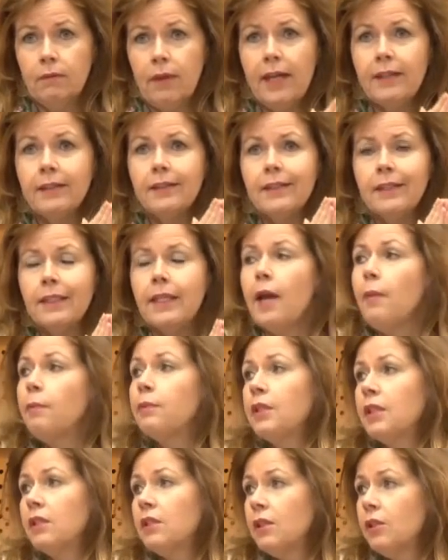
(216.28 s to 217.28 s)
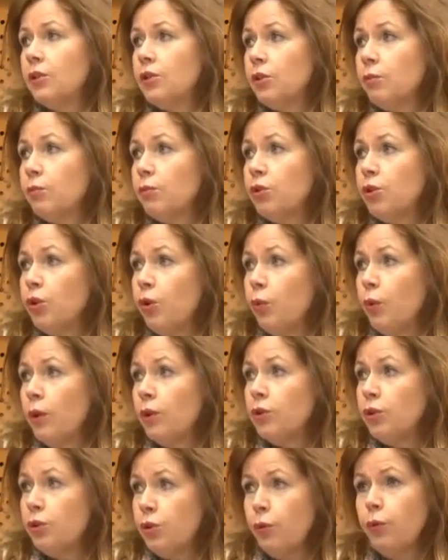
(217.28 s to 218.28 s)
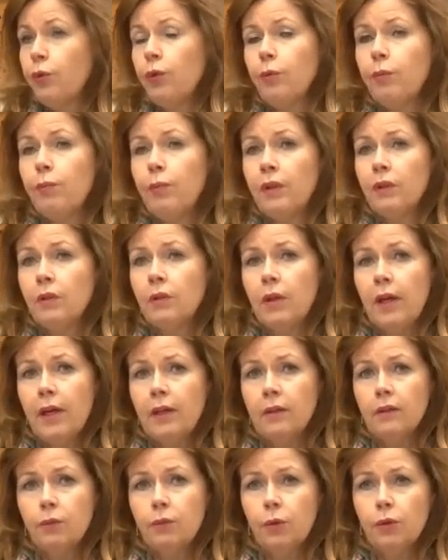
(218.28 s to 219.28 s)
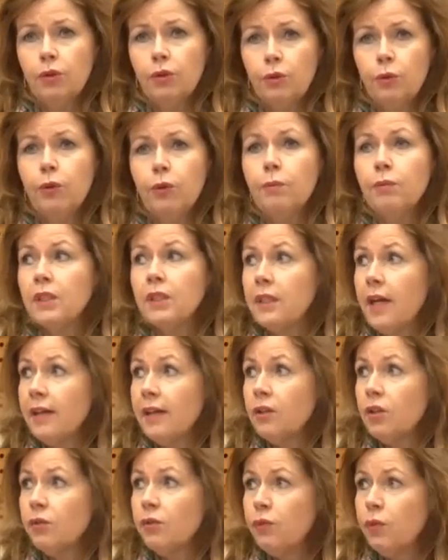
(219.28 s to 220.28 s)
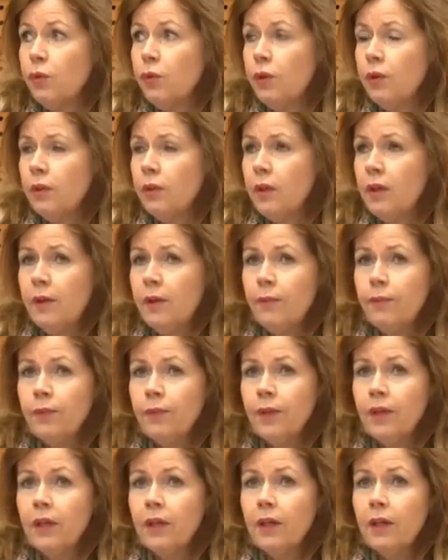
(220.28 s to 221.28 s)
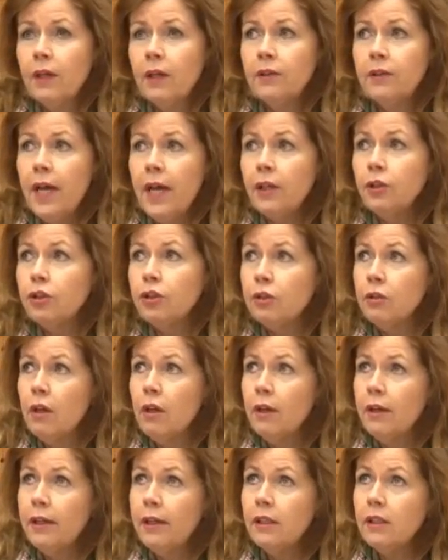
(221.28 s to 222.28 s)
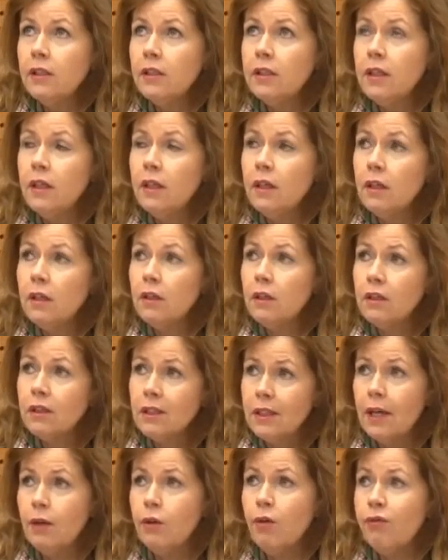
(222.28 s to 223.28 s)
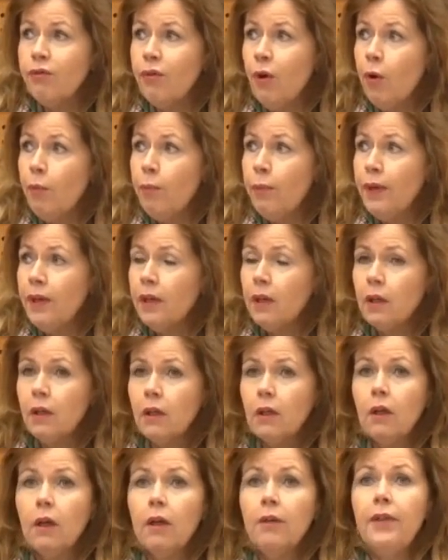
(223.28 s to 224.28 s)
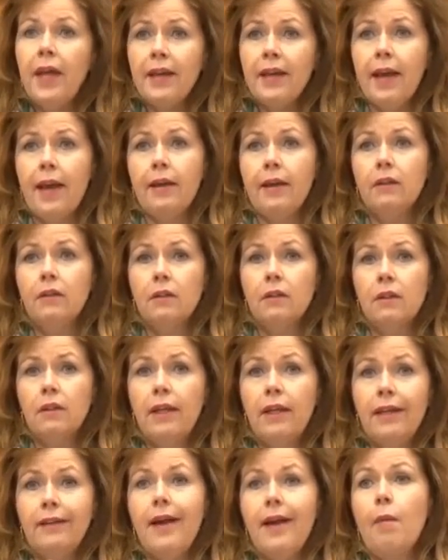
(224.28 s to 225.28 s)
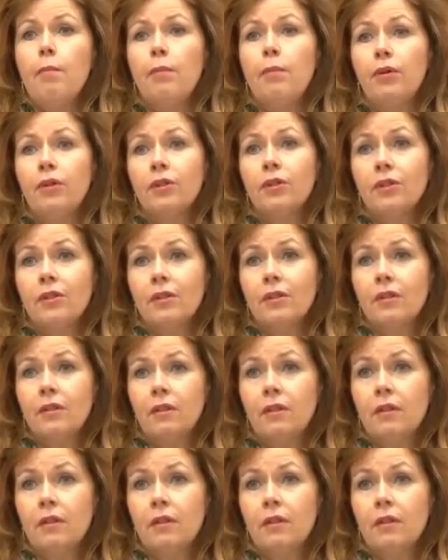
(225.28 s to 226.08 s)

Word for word: and skepticism towards Europe and, and what Europe stands for, nationalistic, xenophobic, they gained in numbers.